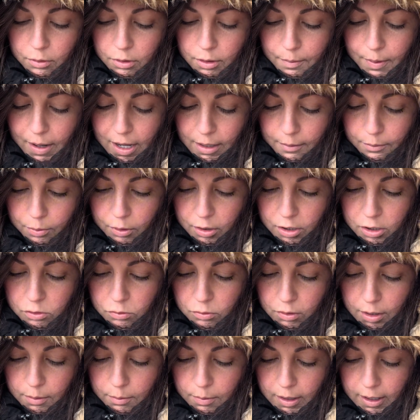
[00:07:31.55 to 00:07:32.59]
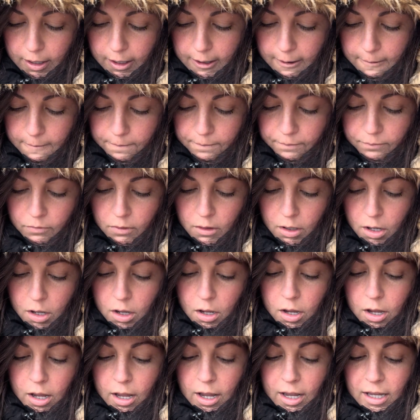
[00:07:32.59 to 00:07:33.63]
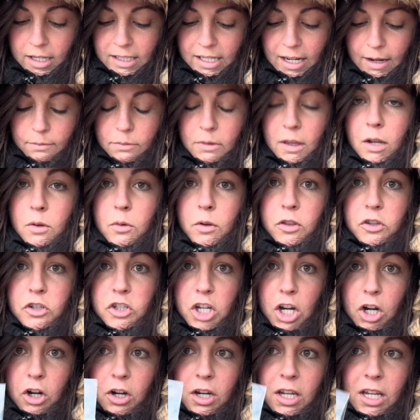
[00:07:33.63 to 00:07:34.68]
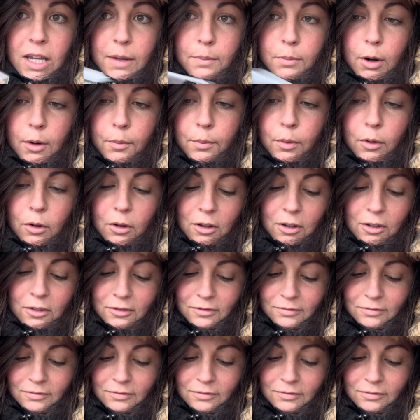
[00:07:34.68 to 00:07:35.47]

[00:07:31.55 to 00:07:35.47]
The pineapple gets really big. Same thing with Cherokee purple.